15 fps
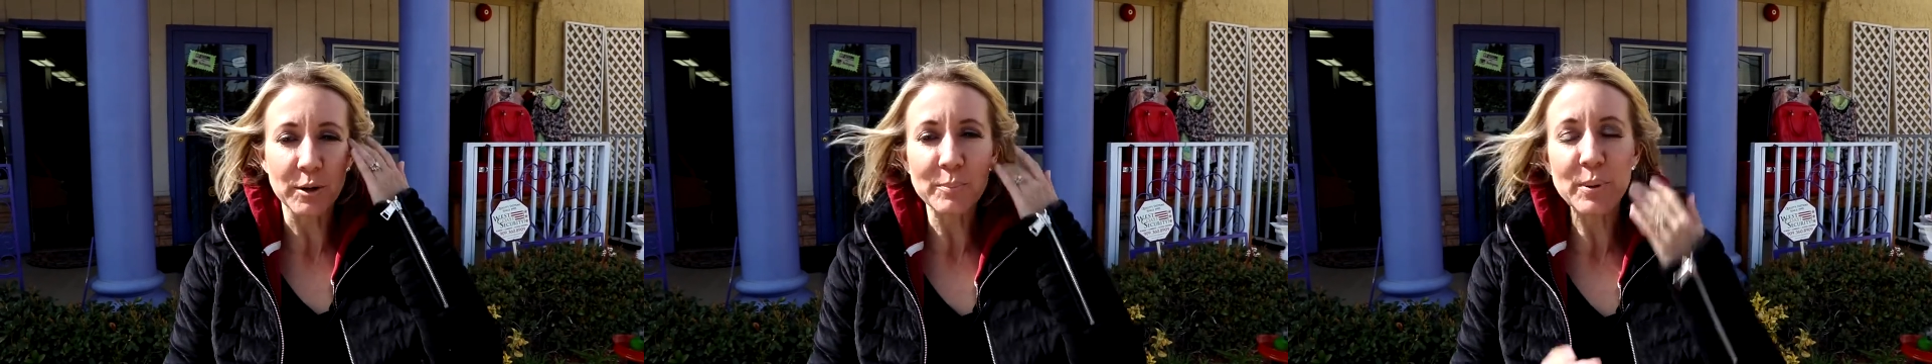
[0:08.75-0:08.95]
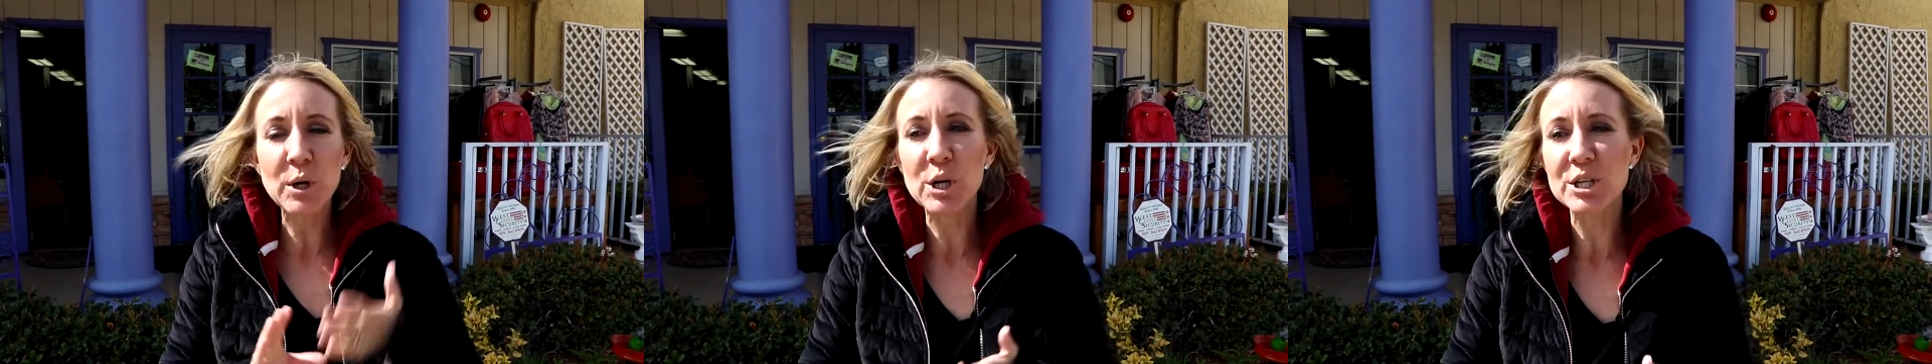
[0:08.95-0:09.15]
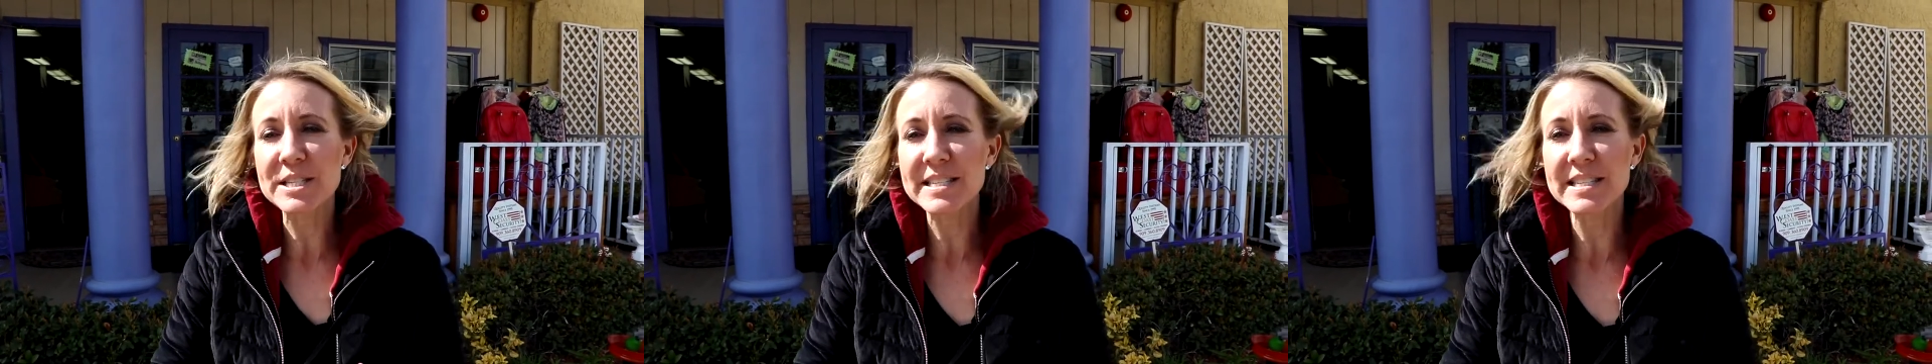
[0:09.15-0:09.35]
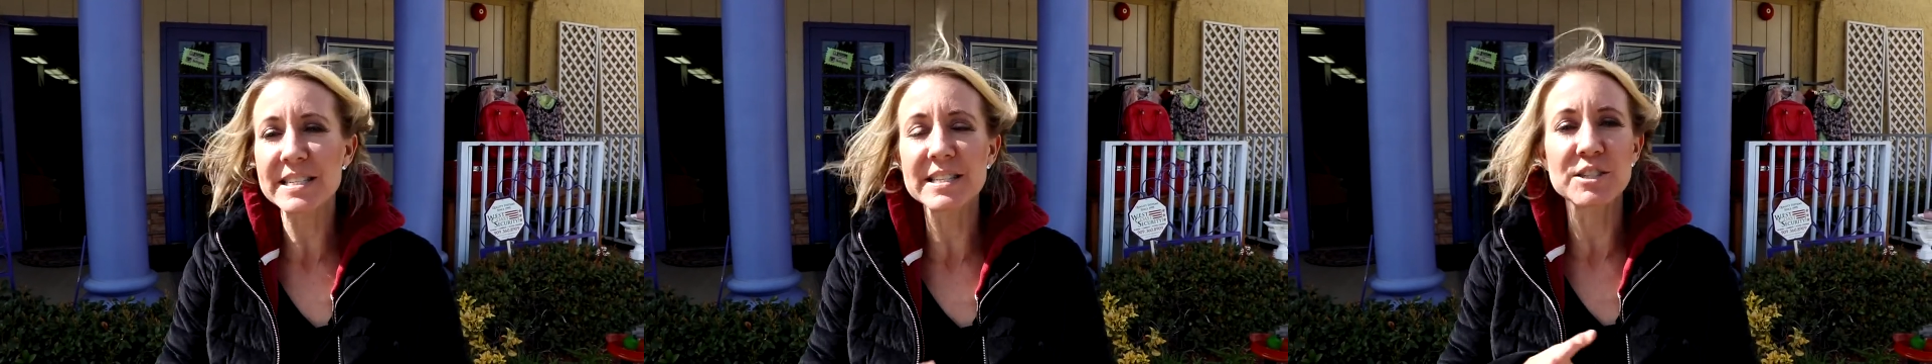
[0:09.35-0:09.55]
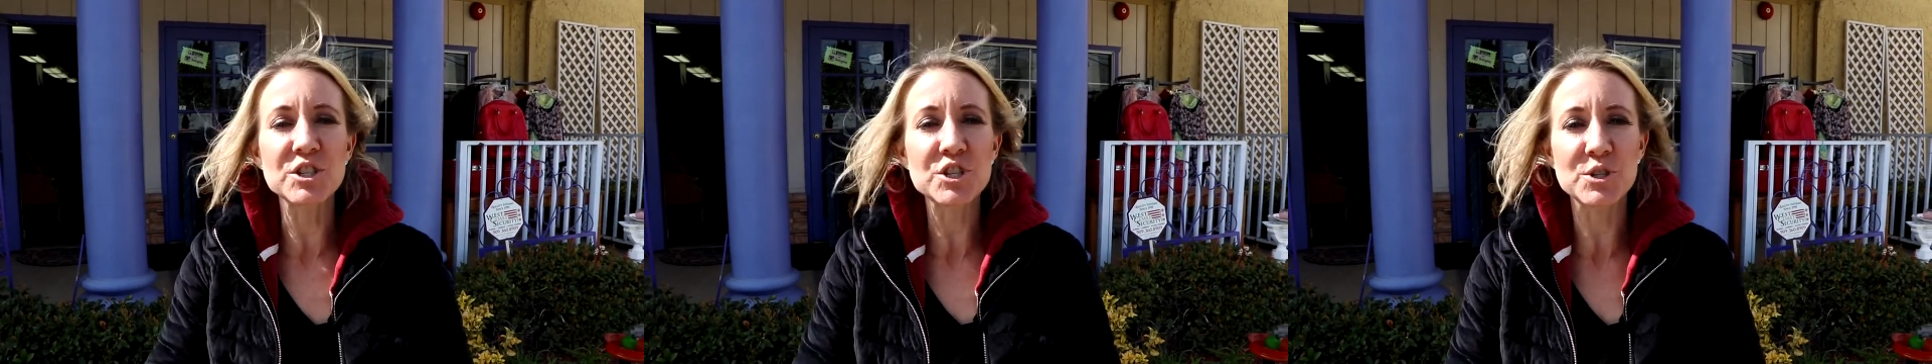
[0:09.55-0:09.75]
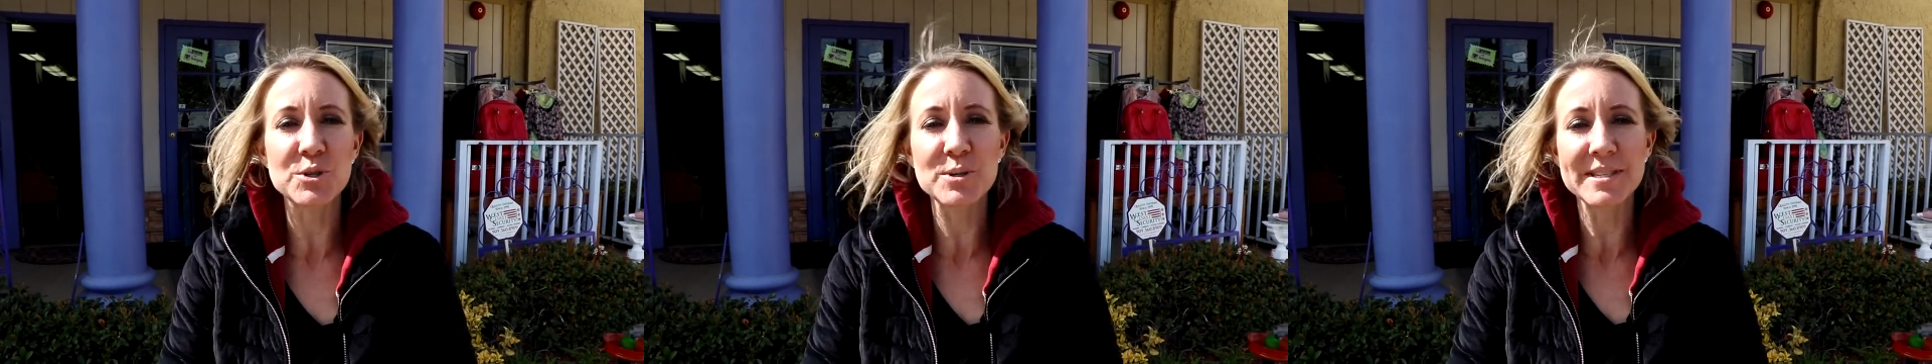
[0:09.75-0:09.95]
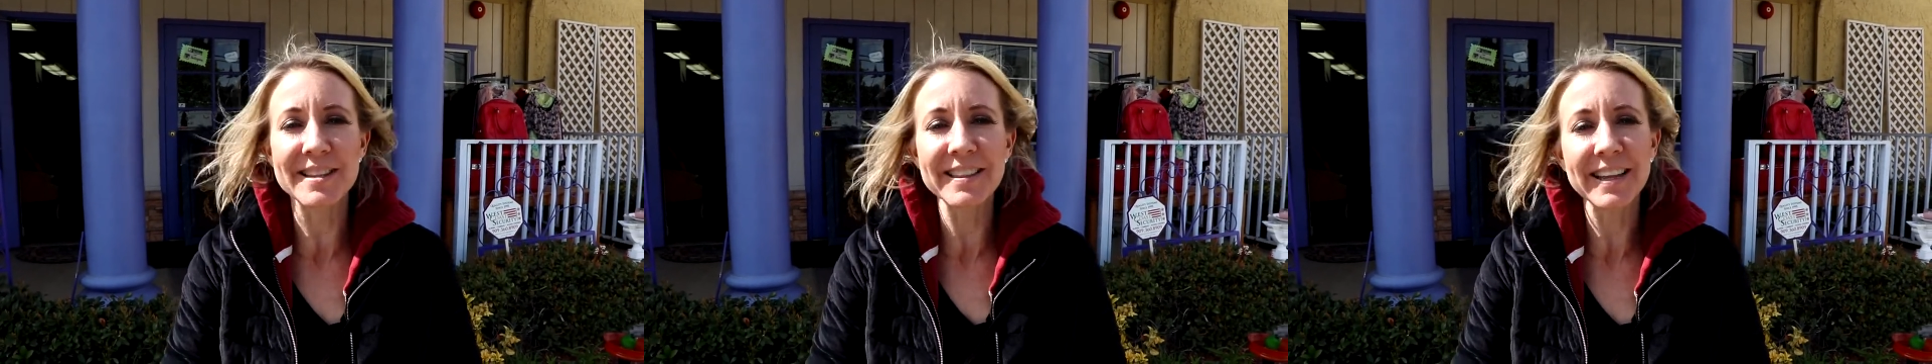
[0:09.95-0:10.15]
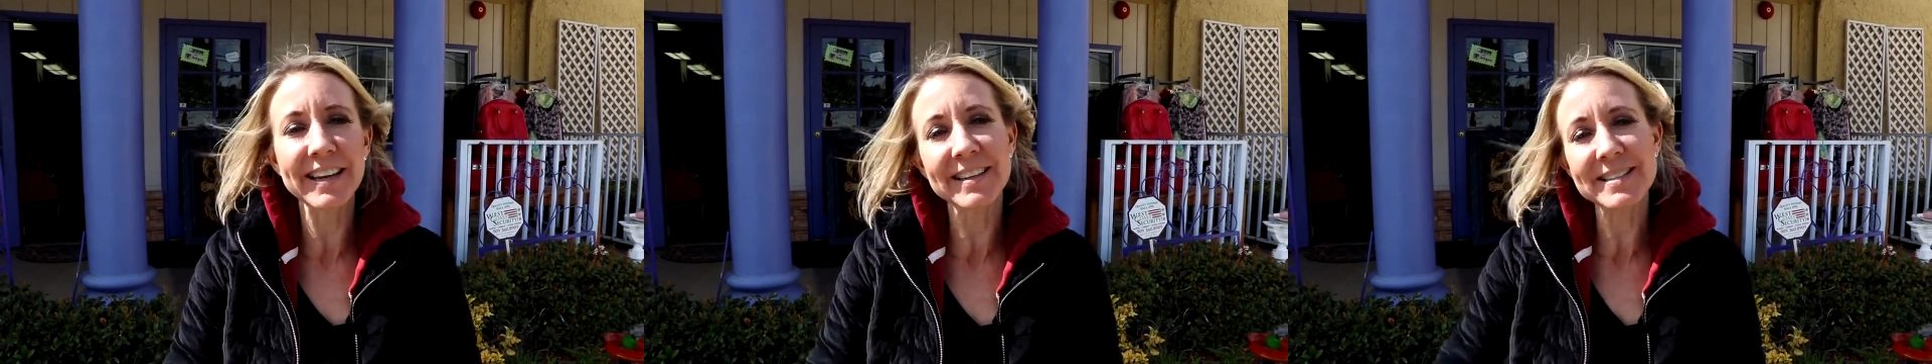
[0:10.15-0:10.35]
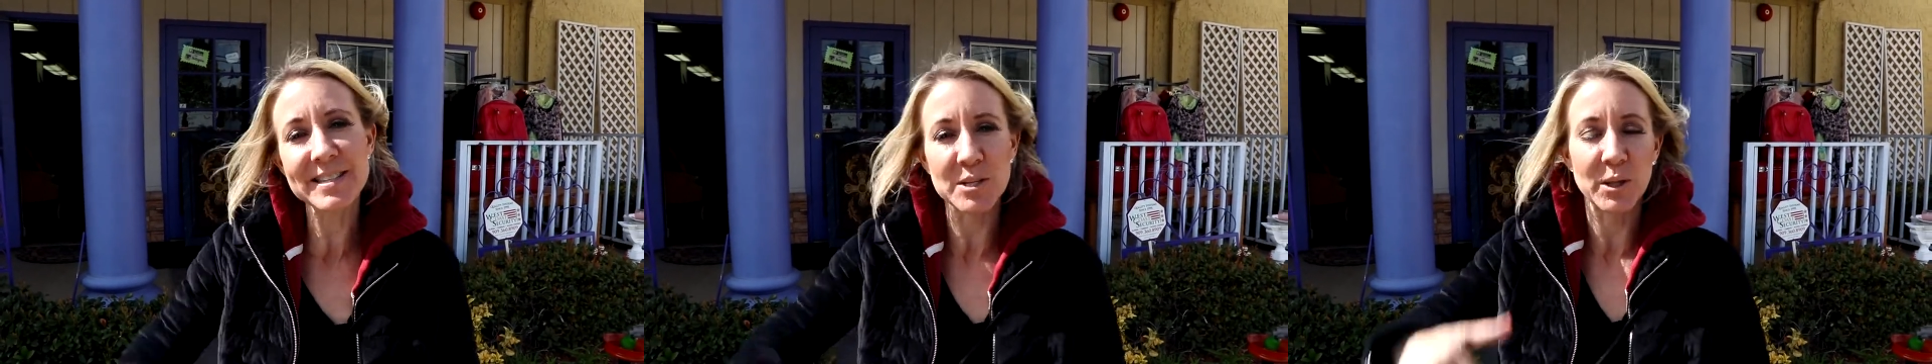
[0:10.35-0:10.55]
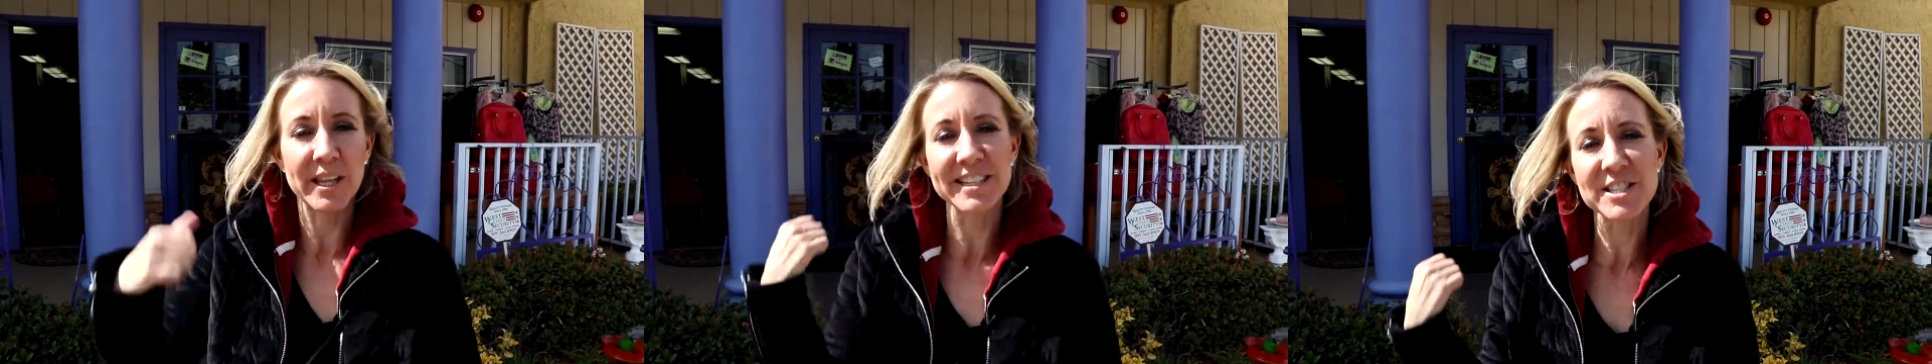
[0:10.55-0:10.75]
purses and shoes and things,
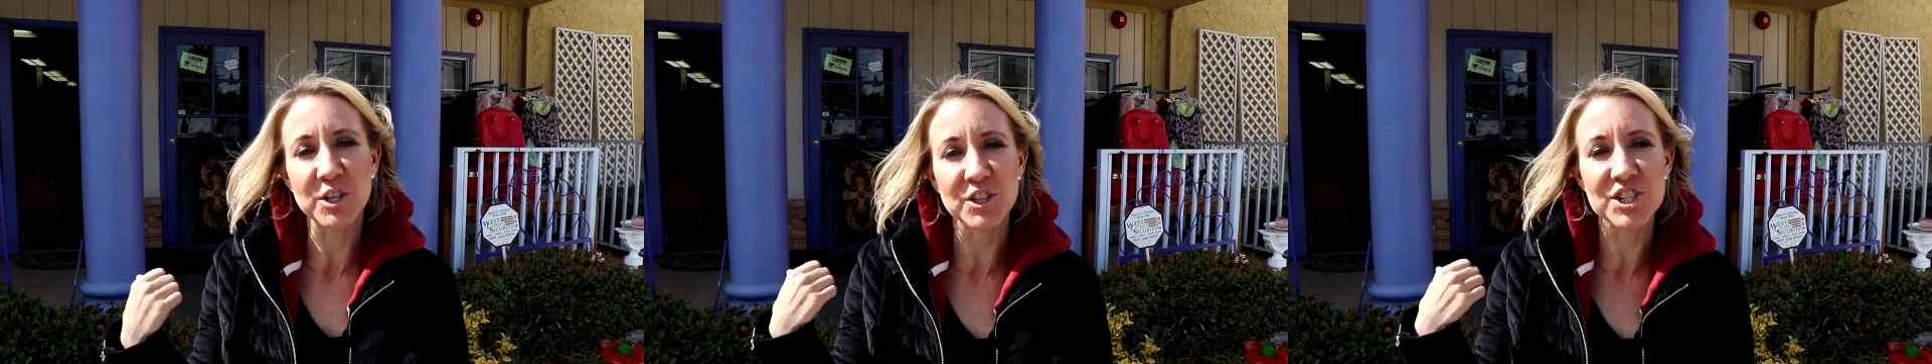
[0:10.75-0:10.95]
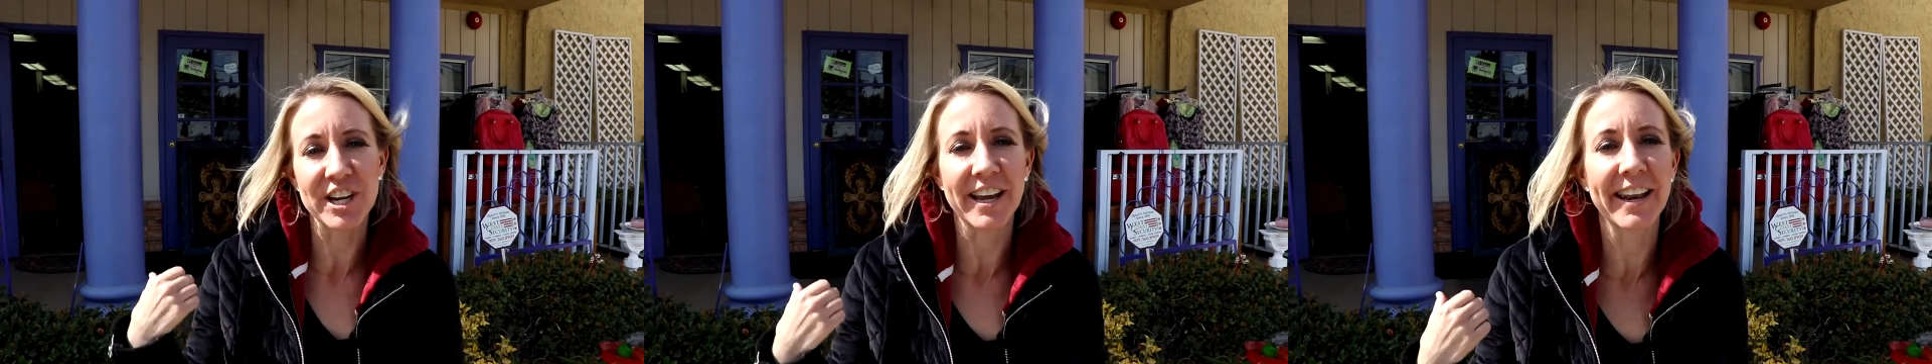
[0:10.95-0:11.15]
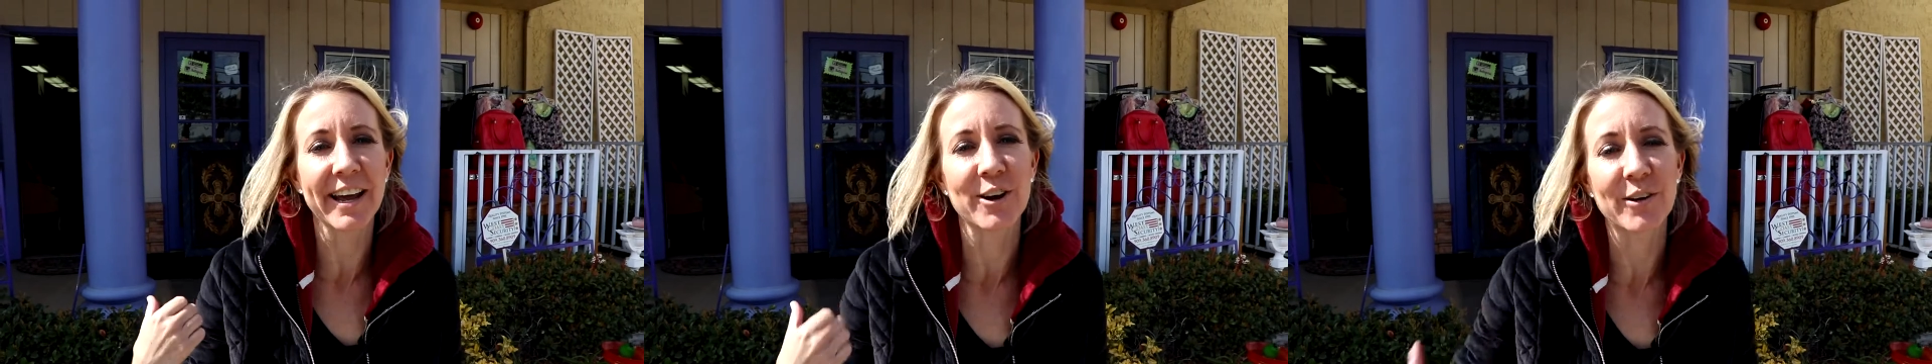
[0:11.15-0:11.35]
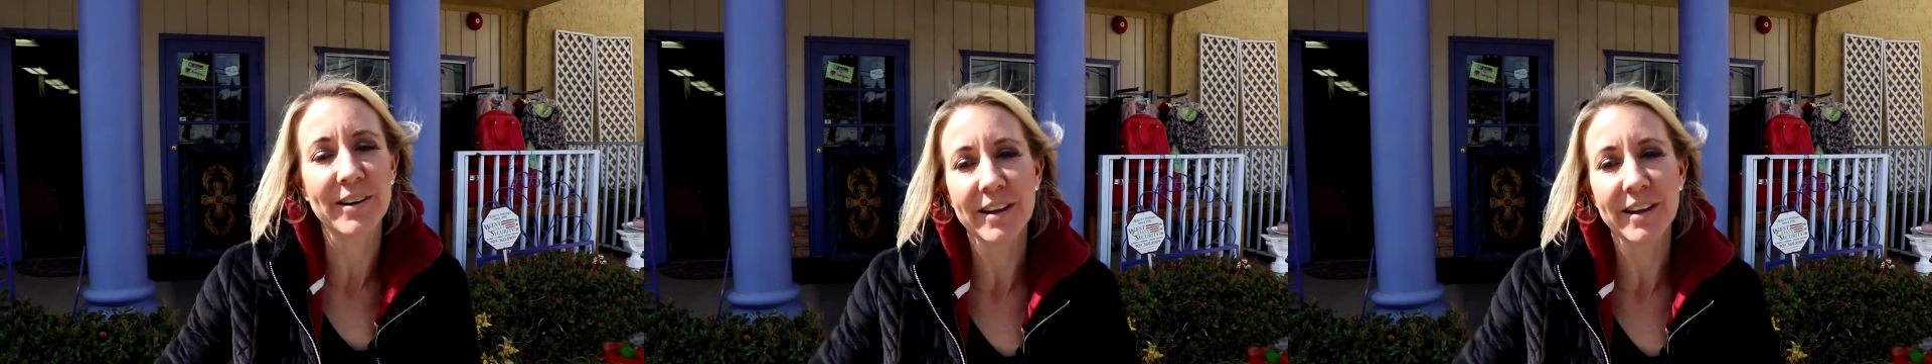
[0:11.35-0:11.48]
so let's go check it out.